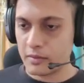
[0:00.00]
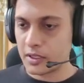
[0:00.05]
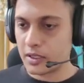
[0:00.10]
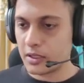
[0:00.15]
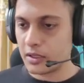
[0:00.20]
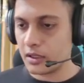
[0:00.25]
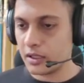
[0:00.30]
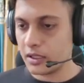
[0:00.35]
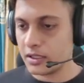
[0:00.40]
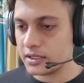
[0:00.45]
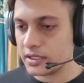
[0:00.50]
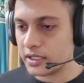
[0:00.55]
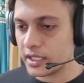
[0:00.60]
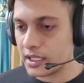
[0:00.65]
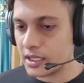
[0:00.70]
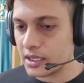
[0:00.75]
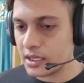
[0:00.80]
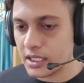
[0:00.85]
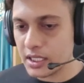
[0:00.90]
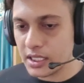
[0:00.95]
because
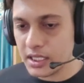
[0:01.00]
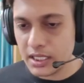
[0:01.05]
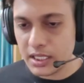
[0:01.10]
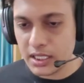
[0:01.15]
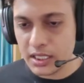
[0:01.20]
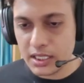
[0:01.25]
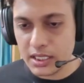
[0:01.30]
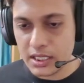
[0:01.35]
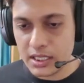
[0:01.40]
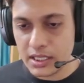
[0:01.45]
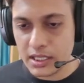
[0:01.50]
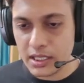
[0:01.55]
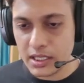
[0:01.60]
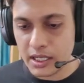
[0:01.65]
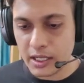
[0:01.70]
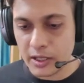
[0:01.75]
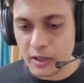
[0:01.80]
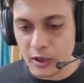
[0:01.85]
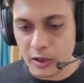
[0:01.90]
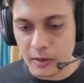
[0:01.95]
in the
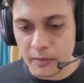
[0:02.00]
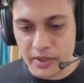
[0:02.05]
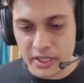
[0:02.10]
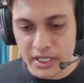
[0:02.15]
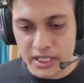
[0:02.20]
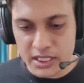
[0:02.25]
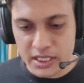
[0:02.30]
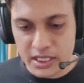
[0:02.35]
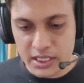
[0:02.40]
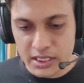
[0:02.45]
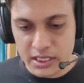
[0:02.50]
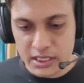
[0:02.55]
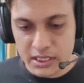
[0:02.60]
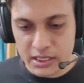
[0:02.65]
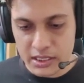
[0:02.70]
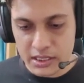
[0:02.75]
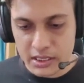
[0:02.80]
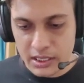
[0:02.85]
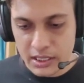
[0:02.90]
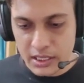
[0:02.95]
CRUD
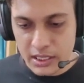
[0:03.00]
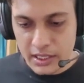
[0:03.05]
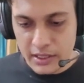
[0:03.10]
operation